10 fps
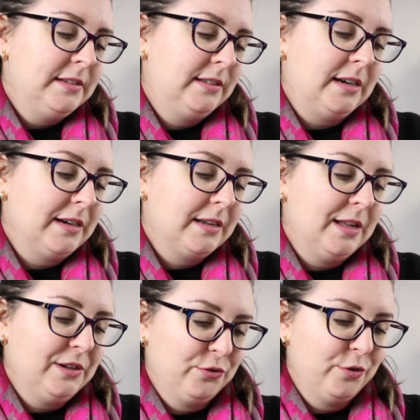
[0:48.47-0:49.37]
Stuck in a
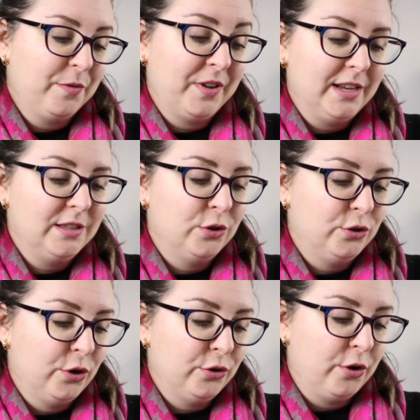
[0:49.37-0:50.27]
classroom of kids who
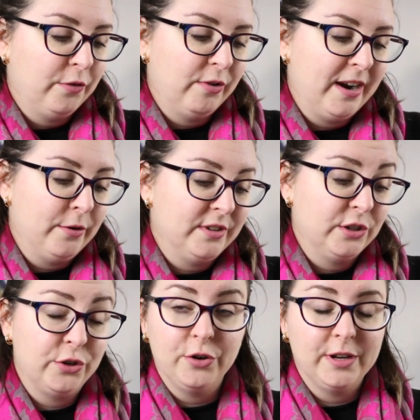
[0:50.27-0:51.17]
don't know Freya is
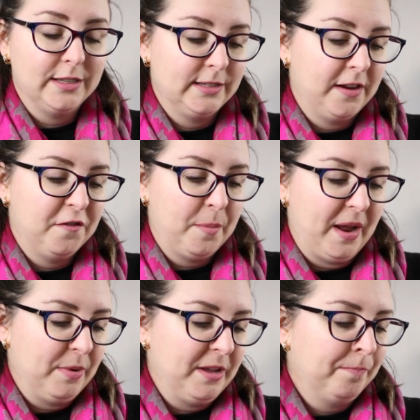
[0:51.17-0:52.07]
a donor-conceived
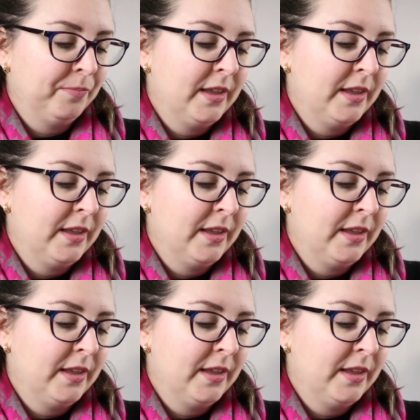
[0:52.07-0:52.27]
baby.